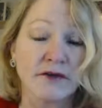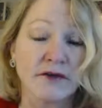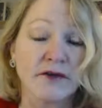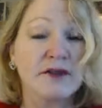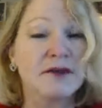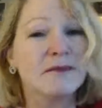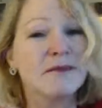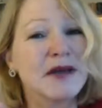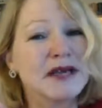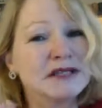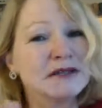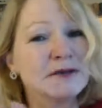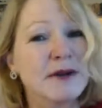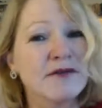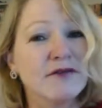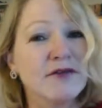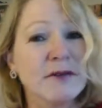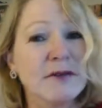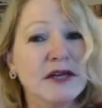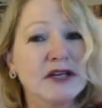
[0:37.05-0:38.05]
So the best way
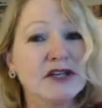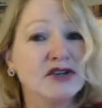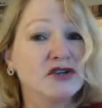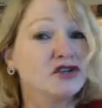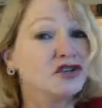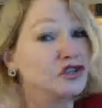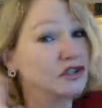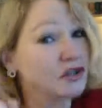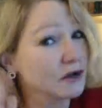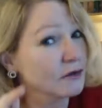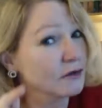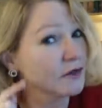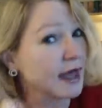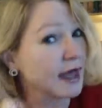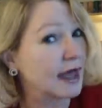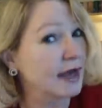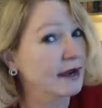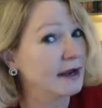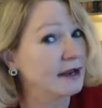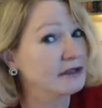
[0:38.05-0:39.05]
for me to show you
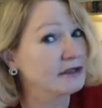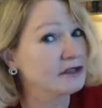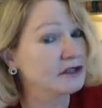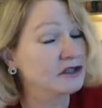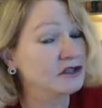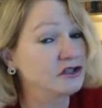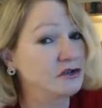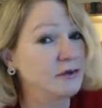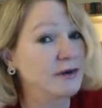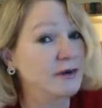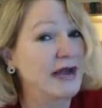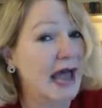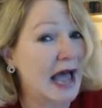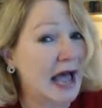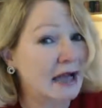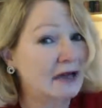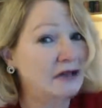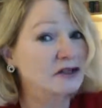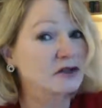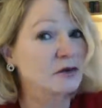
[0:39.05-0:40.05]
that is to do an
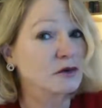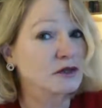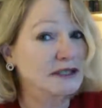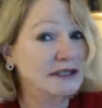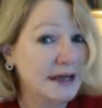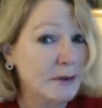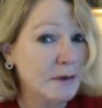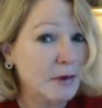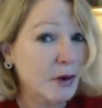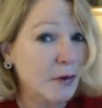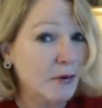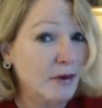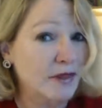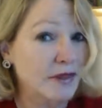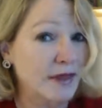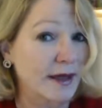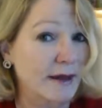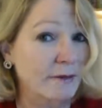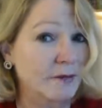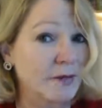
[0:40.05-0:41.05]
actual demo with
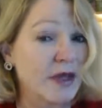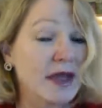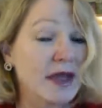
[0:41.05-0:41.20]
them.